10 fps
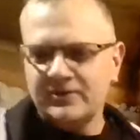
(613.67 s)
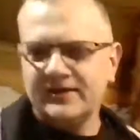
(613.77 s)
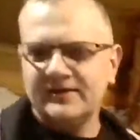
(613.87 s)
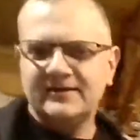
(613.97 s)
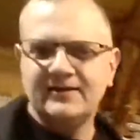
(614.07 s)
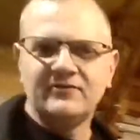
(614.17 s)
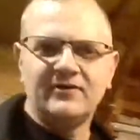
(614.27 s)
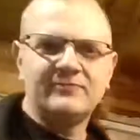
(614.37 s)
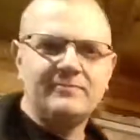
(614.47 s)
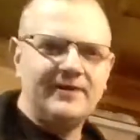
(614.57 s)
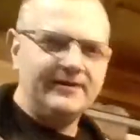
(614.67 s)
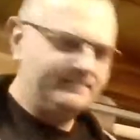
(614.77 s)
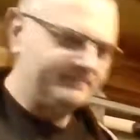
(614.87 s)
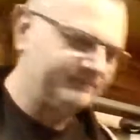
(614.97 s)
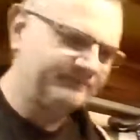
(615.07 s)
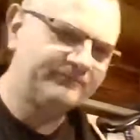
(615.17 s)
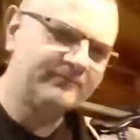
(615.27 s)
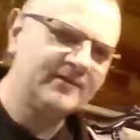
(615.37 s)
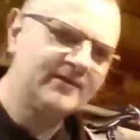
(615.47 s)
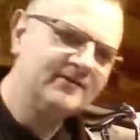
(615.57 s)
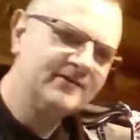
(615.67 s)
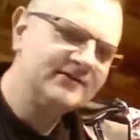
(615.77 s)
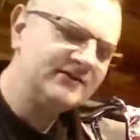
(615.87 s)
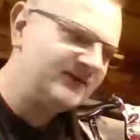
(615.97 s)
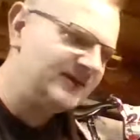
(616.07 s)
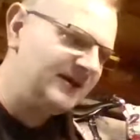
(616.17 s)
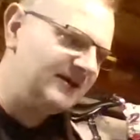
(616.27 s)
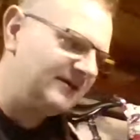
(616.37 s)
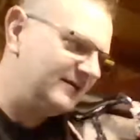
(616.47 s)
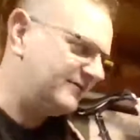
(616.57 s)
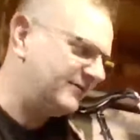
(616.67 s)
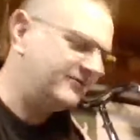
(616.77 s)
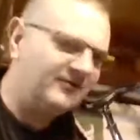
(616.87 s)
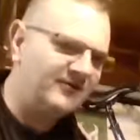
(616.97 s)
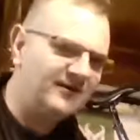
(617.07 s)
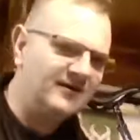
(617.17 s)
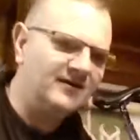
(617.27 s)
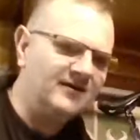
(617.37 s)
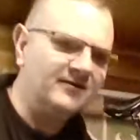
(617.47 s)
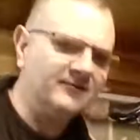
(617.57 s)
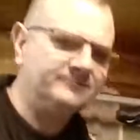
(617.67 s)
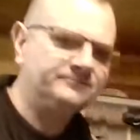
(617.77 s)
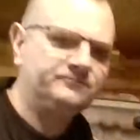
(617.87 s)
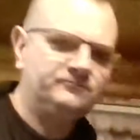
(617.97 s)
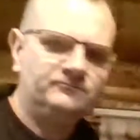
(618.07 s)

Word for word: while you're getting the kids off the bed. See if I can't get this on in here,